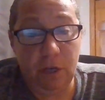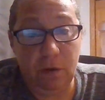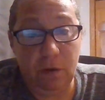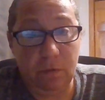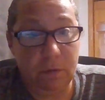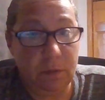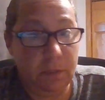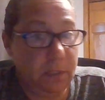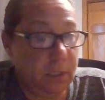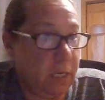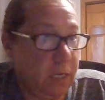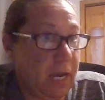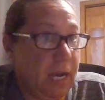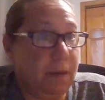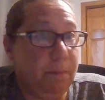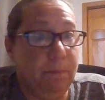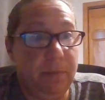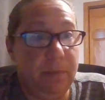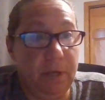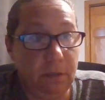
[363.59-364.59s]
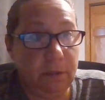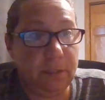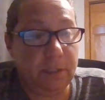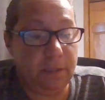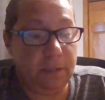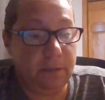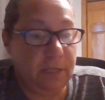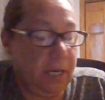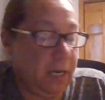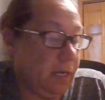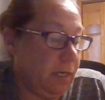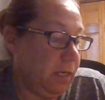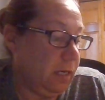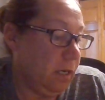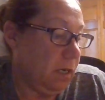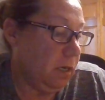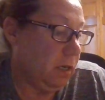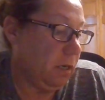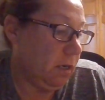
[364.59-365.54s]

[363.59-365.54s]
Jones had built that